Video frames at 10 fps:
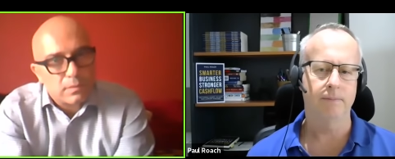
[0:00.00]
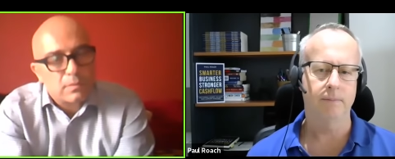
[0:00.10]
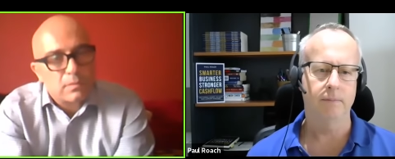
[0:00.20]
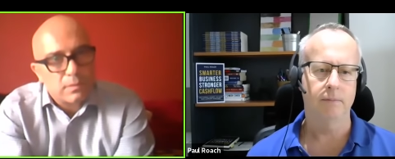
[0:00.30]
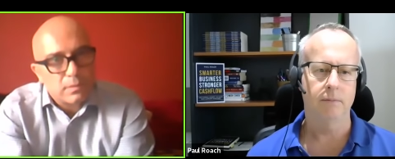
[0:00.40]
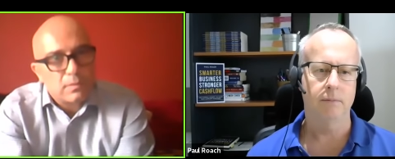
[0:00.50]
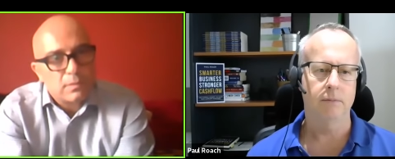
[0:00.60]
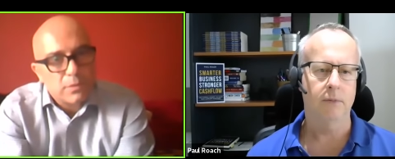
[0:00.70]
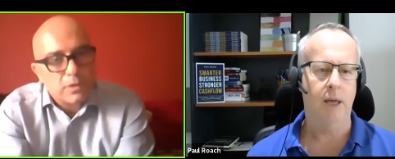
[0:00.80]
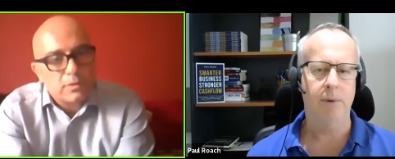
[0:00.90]
Speaker 1: Mm-hmm.
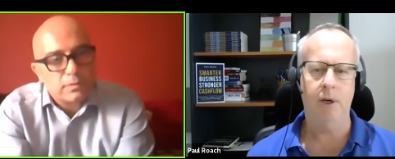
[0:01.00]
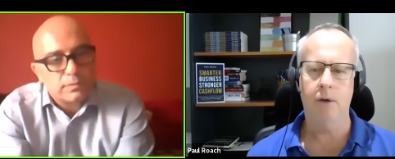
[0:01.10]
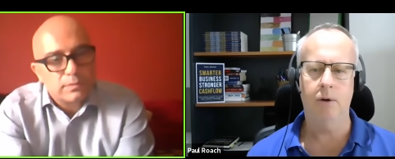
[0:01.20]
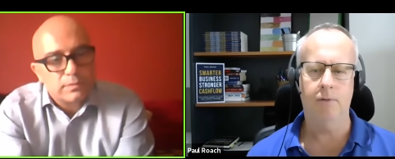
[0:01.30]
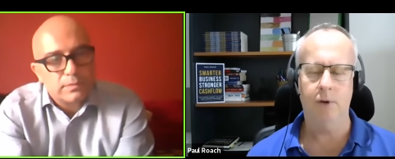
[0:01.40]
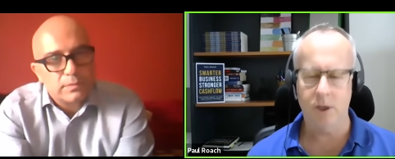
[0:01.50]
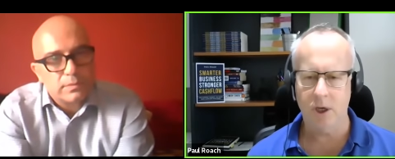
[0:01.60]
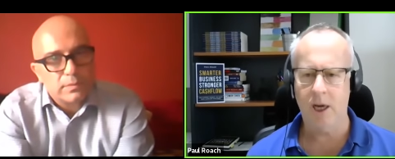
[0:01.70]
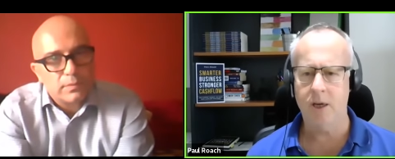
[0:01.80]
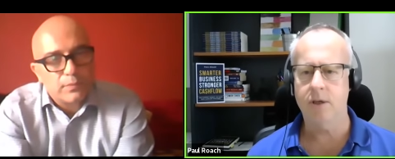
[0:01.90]
Happy cool. to do it free
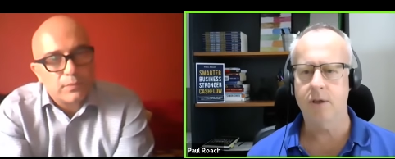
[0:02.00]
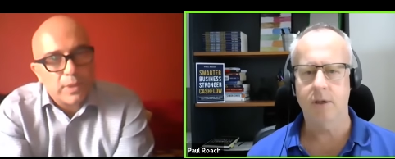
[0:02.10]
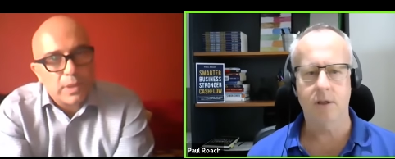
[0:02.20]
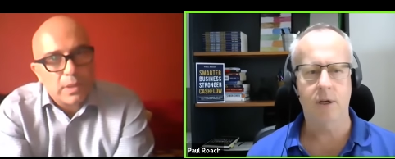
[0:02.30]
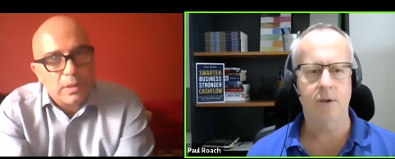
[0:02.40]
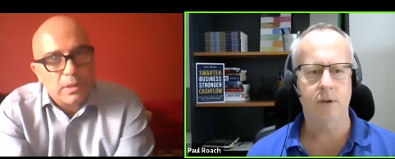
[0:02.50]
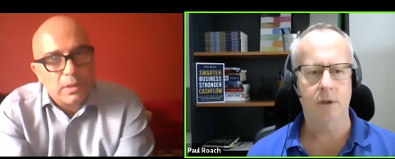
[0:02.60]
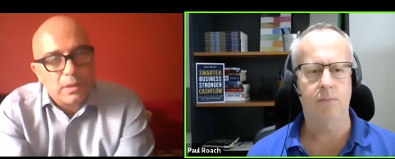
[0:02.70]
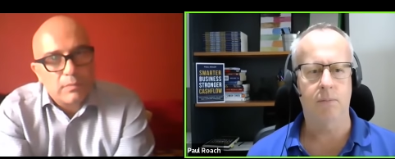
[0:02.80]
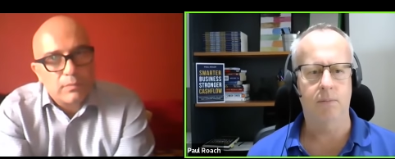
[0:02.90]
charge just
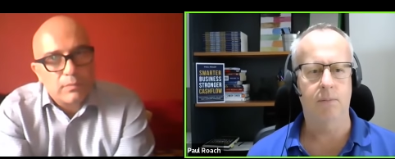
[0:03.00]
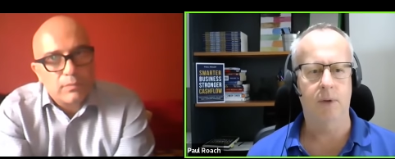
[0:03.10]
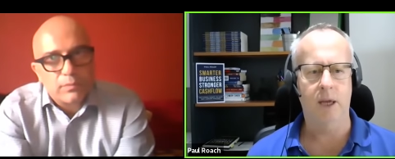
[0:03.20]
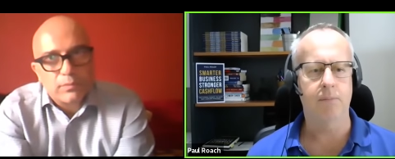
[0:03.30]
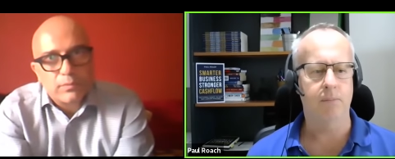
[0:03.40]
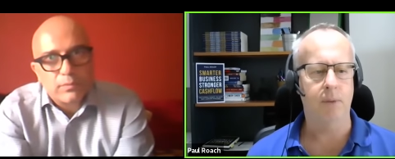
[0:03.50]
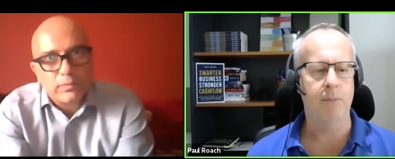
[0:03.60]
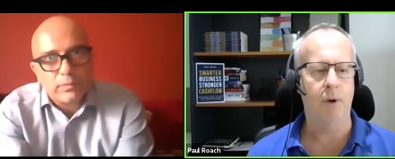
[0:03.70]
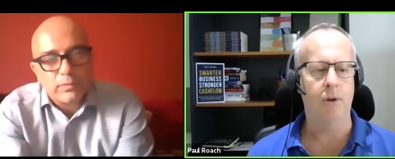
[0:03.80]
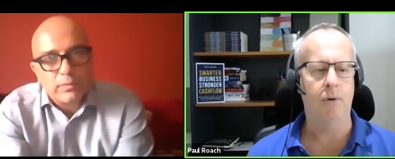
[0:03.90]
to get
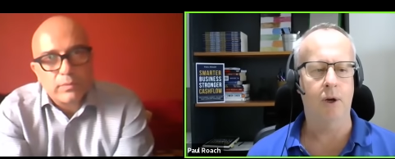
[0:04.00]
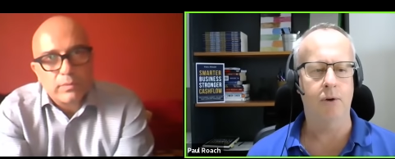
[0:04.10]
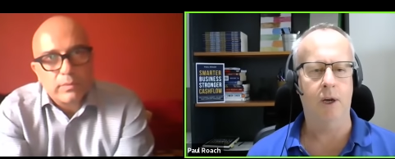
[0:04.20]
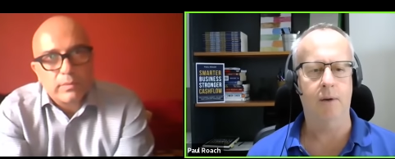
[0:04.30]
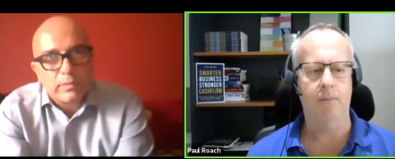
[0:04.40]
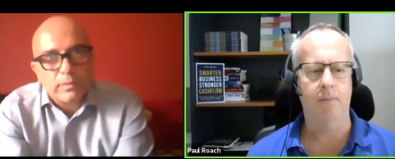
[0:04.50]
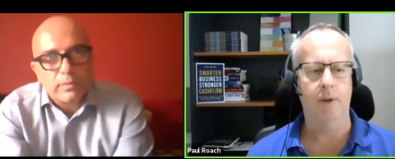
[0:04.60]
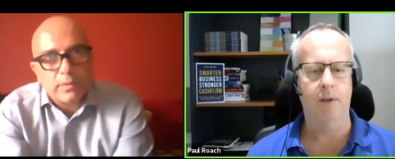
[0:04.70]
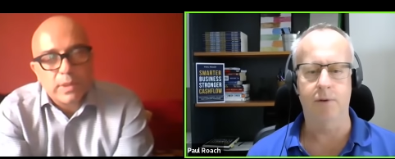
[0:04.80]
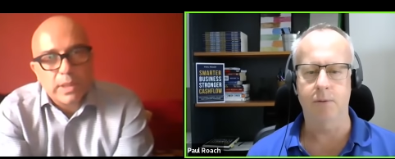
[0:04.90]
people on the right track
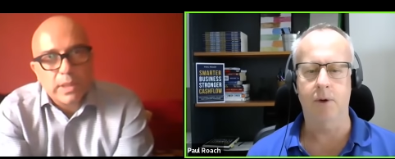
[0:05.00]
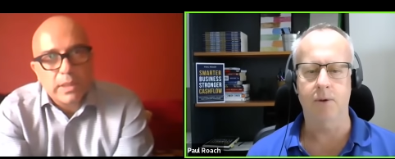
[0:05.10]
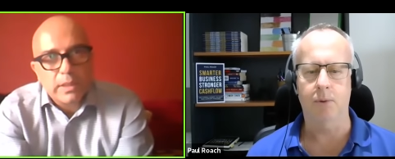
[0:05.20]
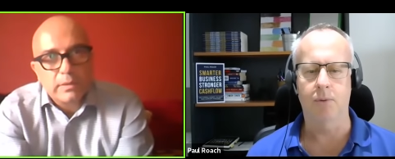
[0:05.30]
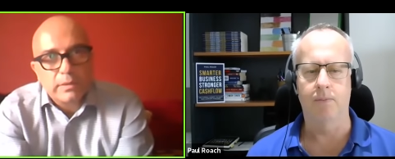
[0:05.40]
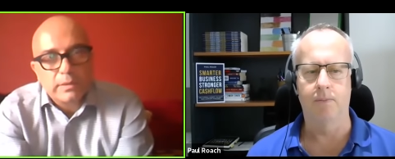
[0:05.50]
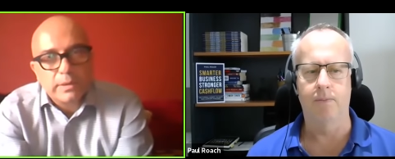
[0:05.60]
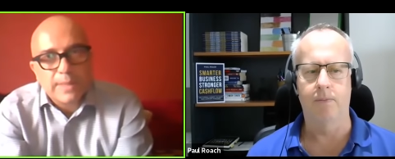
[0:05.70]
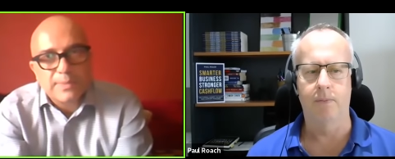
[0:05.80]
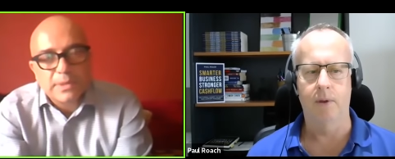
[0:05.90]
if it's yeah, possible.
Speaker 2: Yeah.
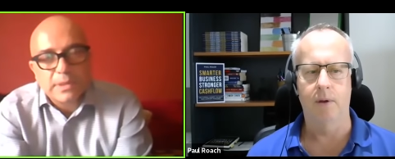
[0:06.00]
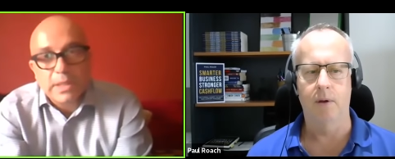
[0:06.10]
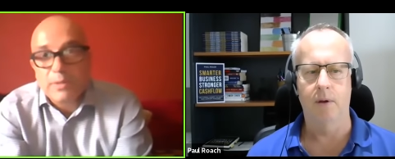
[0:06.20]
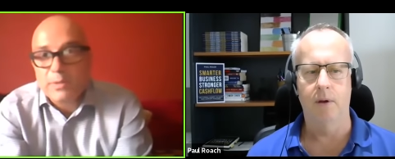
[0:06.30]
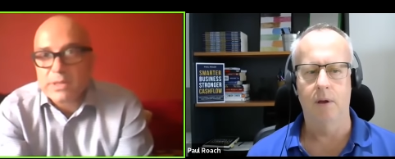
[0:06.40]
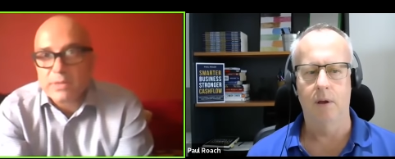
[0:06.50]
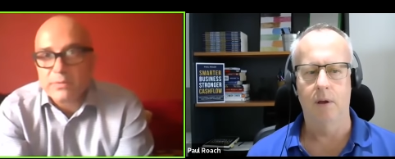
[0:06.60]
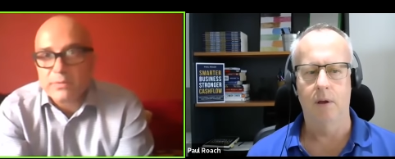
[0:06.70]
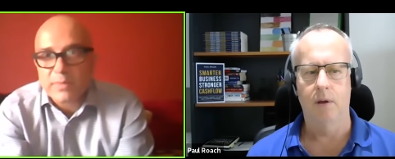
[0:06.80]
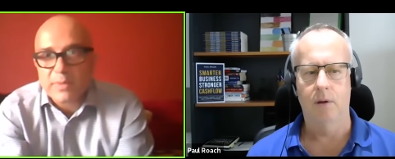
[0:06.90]
Absolutely. No,
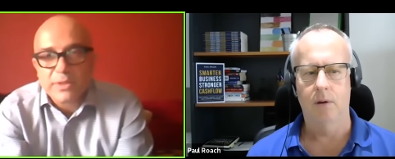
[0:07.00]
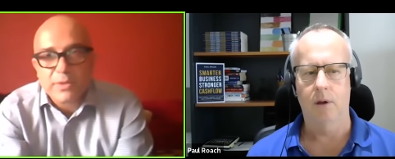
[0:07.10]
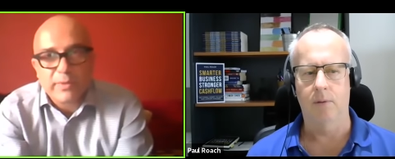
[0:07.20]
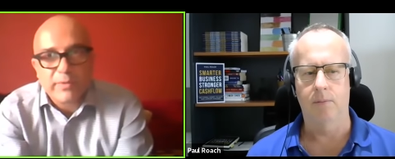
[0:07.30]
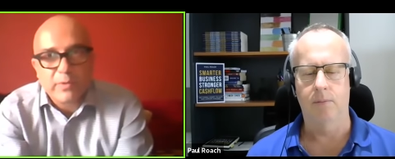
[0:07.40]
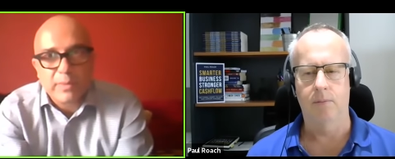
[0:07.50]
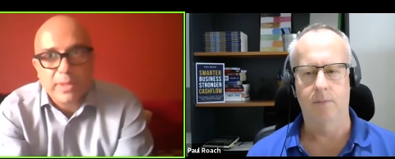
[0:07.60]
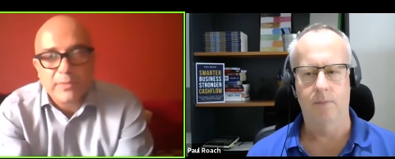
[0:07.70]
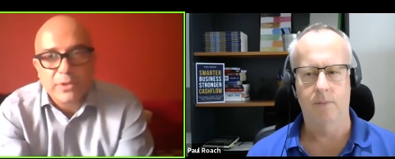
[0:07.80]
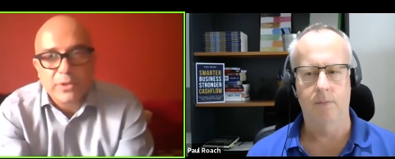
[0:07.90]
awesome. Recommend you to everyone,
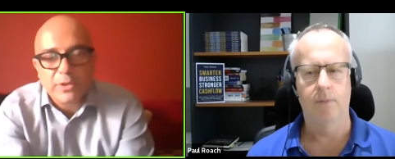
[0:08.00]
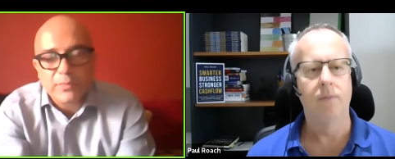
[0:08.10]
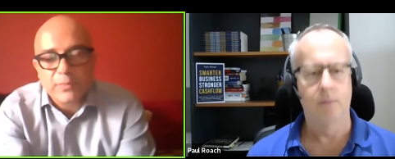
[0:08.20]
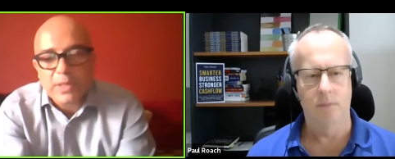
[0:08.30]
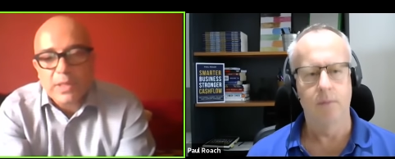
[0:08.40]
mate. Good on you.